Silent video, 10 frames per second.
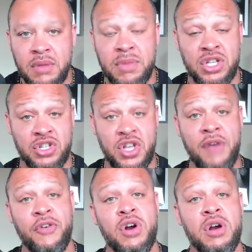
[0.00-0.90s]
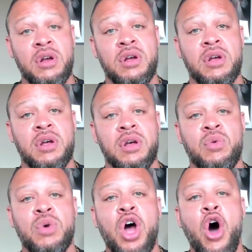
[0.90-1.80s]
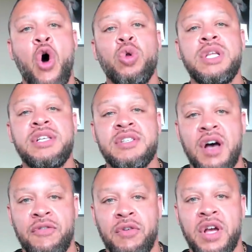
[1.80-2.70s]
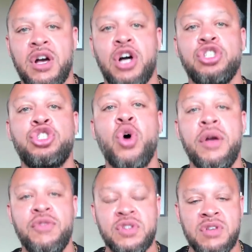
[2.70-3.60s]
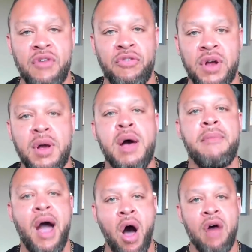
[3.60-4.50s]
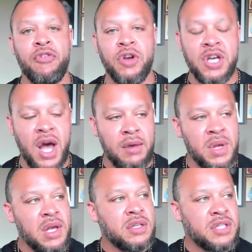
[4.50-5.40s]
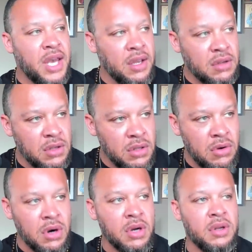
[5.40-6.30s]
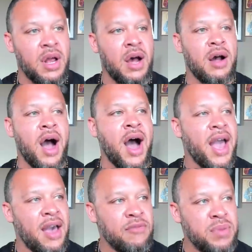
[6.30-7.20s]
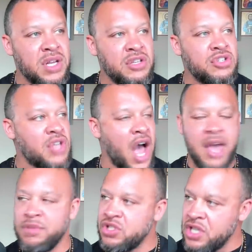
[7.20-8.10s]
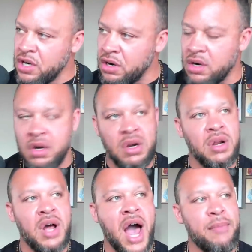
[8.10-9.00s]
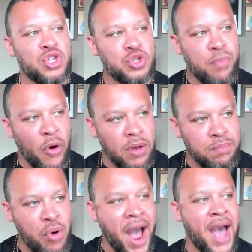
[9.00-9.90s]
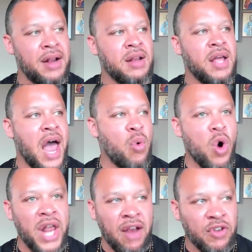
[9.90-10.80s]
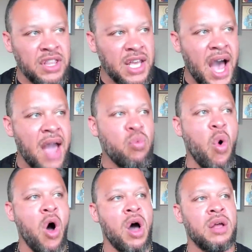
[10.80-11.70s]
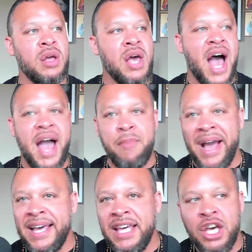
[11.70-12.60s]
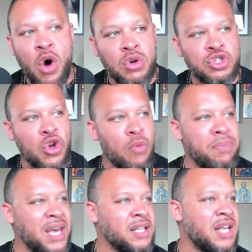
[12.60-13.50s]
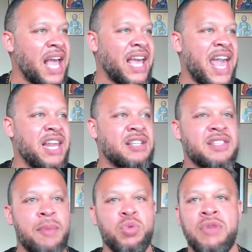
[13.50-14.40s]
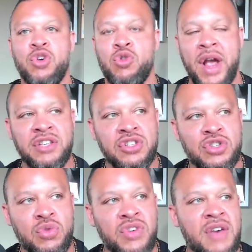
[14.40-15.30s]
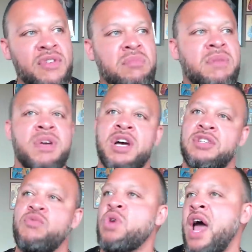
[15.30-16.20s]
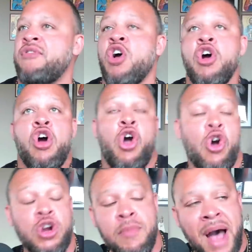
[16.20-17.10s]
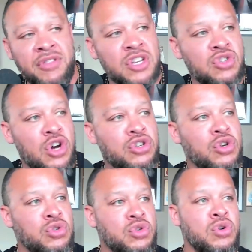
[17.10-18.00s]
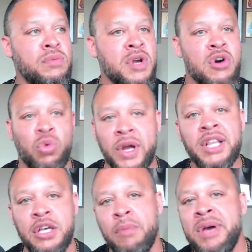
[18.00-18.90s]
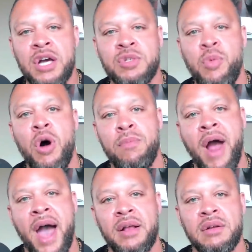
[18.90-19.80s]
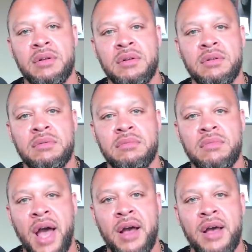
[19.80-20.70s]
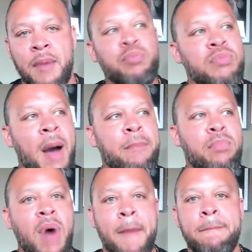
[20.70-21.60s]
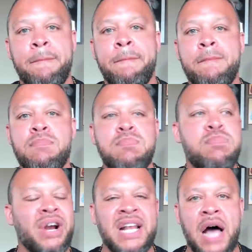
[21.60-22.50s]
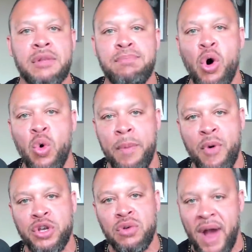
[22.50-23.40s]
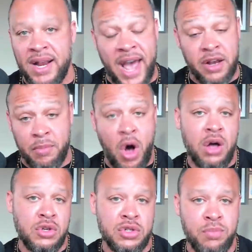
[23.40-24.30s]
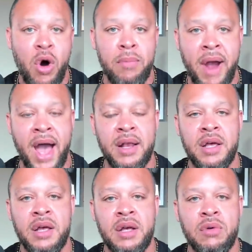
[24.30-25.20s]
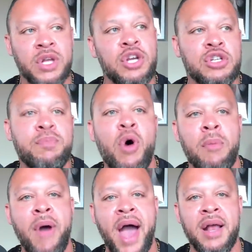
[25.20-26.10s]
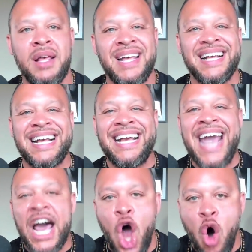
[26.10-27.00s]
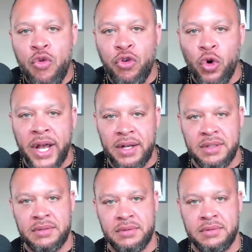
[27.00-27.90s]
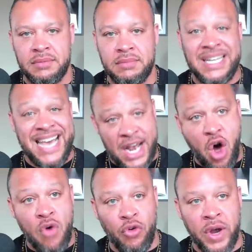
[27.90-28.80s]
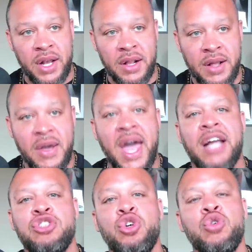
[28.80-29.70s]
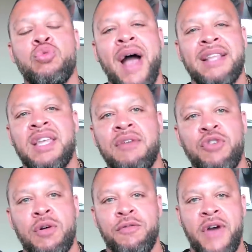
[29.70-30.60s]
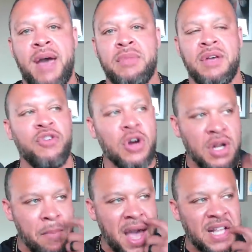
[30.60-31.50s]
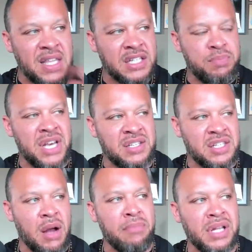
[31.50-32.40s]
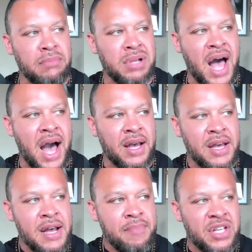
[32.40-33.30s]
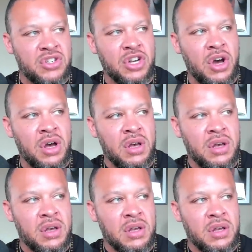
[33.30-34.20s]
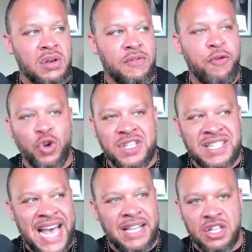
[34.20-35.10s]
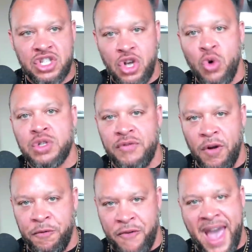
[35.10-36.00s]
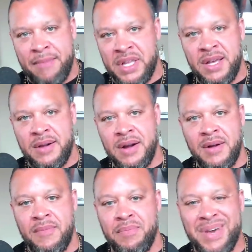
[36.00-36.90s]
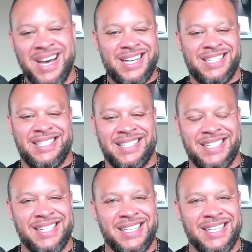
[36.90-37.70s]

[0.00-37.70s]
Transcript: But suffer with a holy suffering, a joyful suffering. By offering it up, say, Lord, I have been a, I am a sinner. I'm a spoiled brat. I want everything I want. I, my ego is so big that I can't accept whatever graces you've given me because of what I've heard about this on YouTube. Really, you're being a spoiled brat, right? I'm, I'm, I'm bringing out the bullwhip on you right and I'm calling you a spoiled brat. Really, you're a spoiled brat. Get over it. Get over it and do the right thing for your family. If you're going to make this be a stumbling block that's going to forsake the souls of your family because,